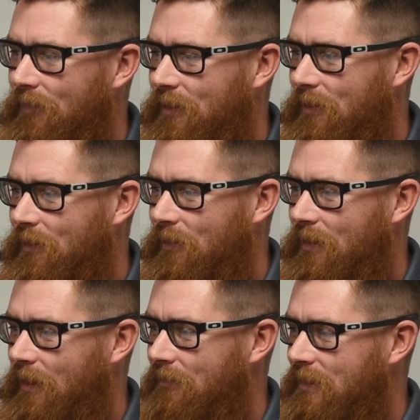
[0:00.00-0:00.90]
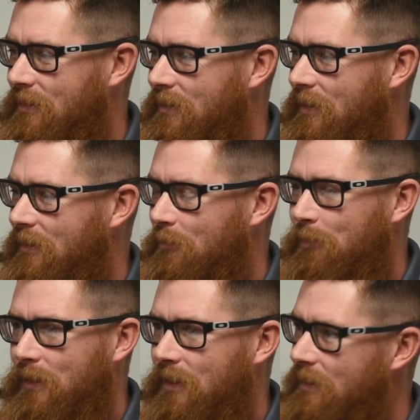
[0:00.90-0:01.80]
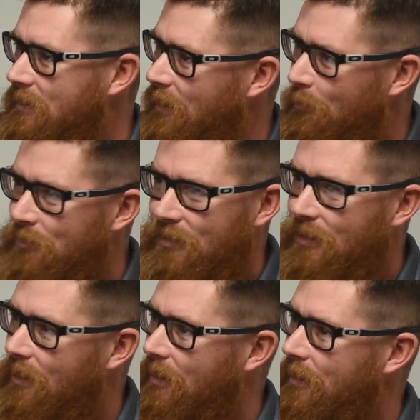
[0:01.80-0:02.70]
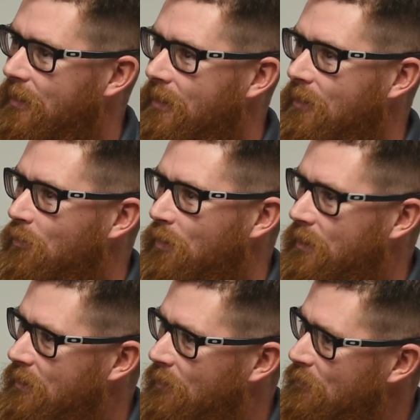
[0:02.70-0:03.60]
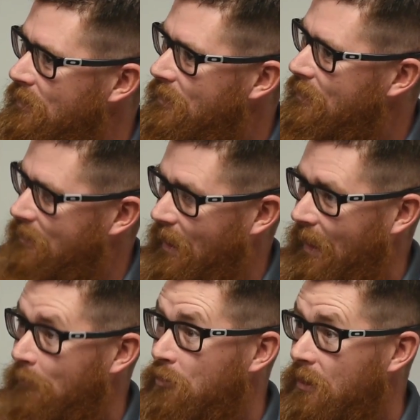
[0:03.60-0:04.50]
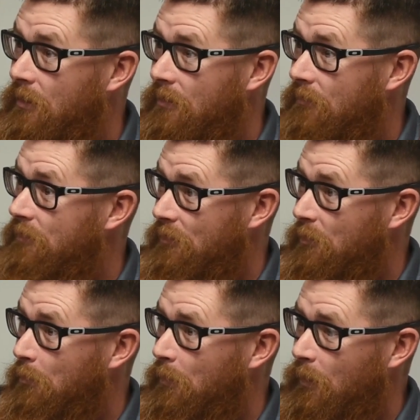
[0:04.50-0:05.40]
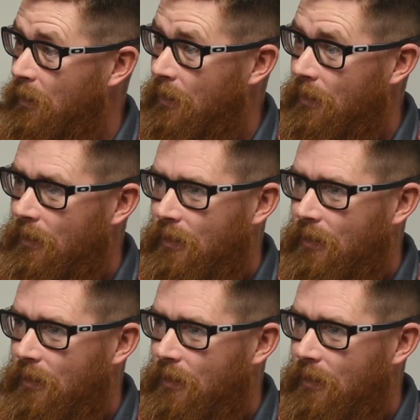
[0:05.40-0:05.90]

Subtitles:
and obviously experience helps a ton when it comes time to get on the field and play.